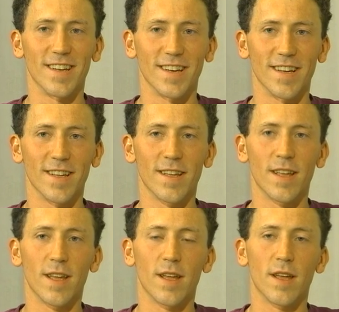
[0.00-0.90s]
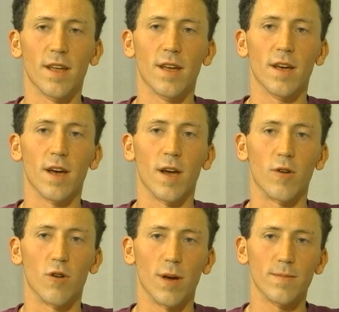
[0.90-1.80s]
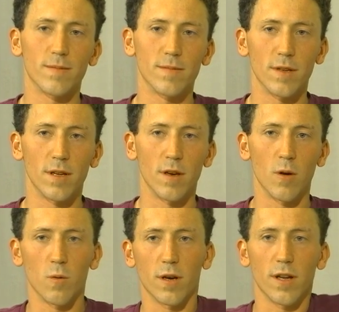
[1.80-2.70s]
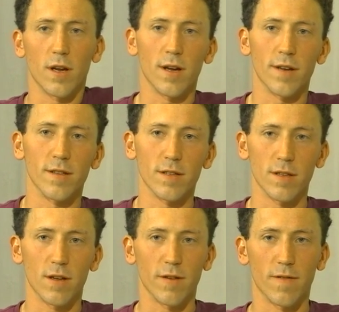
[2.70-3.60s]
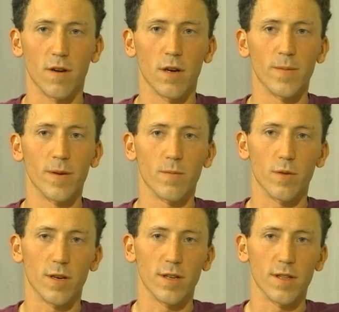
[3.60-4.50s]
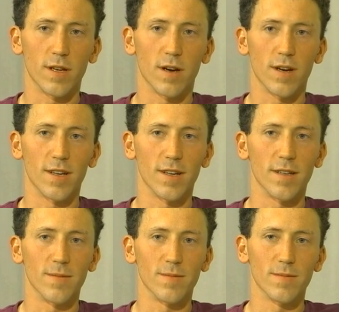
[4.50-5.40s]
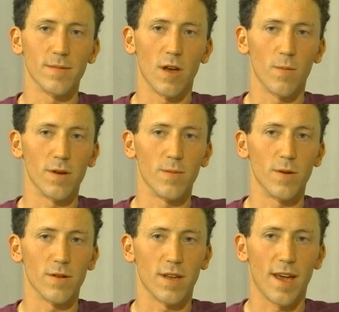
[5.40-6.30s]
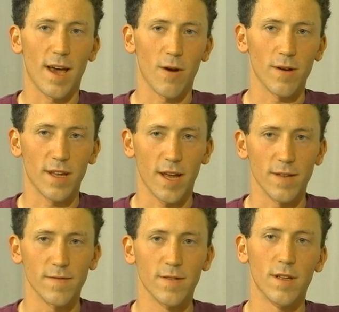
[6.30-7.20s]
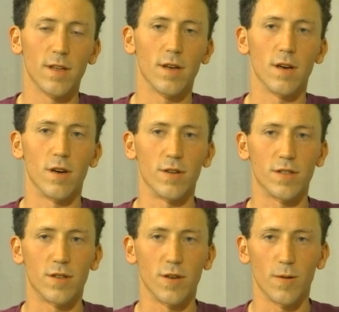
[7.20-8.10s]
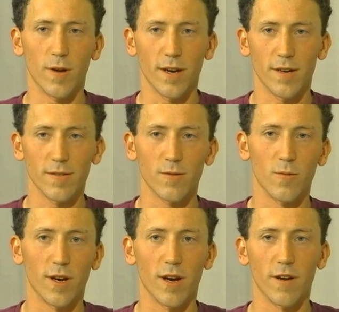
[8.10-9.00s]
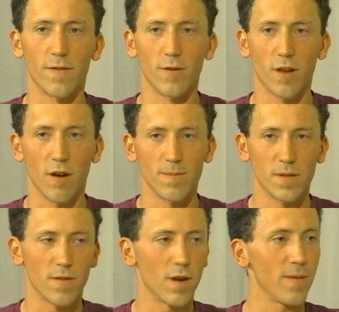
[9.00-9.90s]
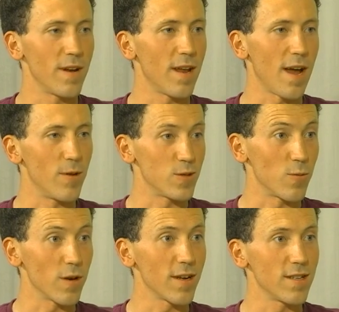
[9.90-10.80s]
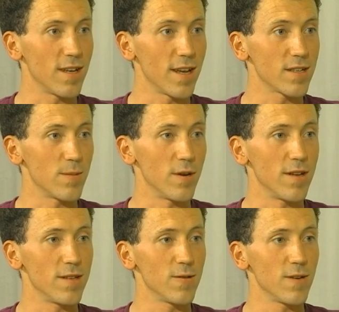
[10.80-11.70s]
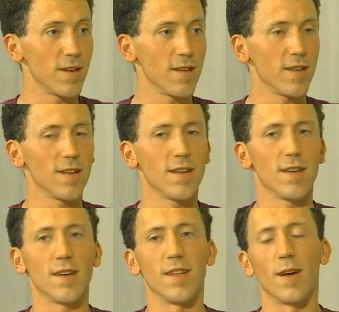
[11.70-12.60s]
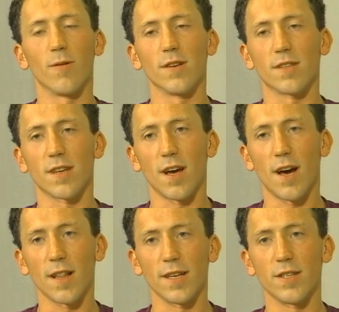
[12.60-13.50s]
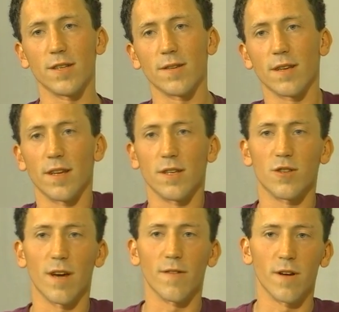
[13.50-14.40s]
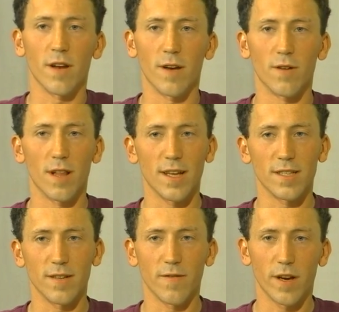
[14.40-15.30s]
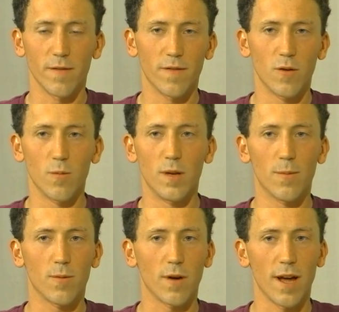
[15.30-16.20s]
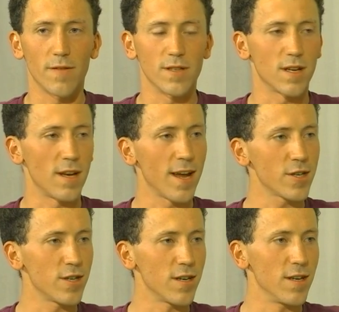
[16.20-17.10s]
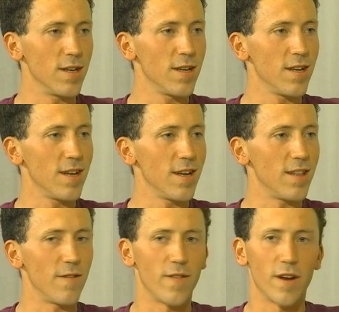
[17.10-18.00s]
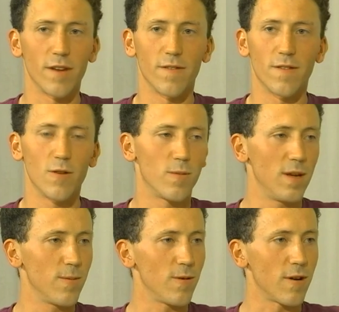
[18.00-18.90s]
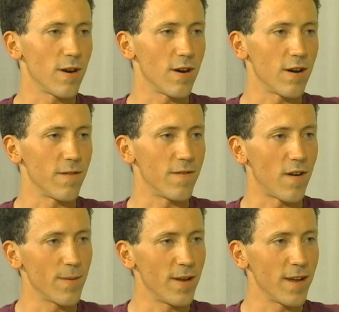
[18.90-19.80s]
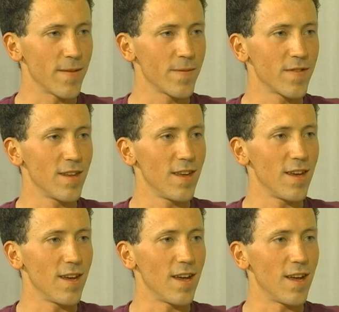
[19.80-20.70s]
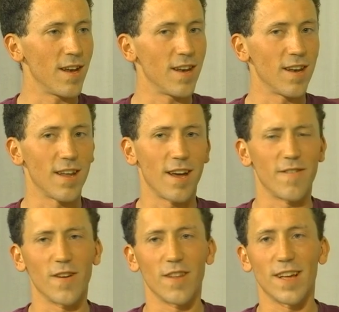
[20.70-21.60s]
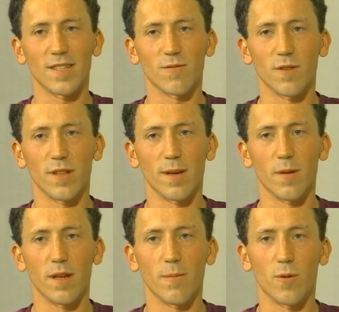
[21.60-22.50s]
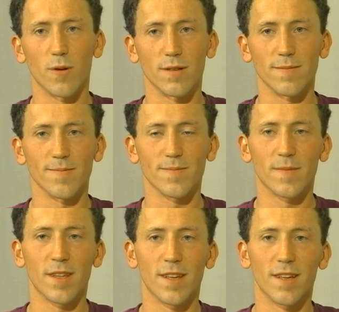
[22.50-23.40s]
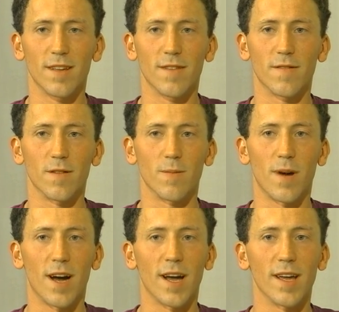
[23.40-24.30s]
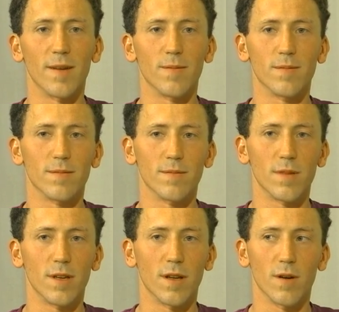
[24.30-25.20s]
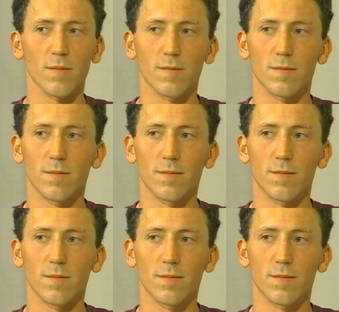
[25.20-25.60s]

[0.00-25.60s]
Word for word: uh, I grew up, you know, working on our farm and working in the garden and helping to milk the cow, and kind of understood where where our food comes from and how much work it takes to put into it. Uh -huh. And I went to college and, and traveled around. And I realized that very few people have this connection, and that very few people are, are farming yeah. And I found that that's really important for my, you know,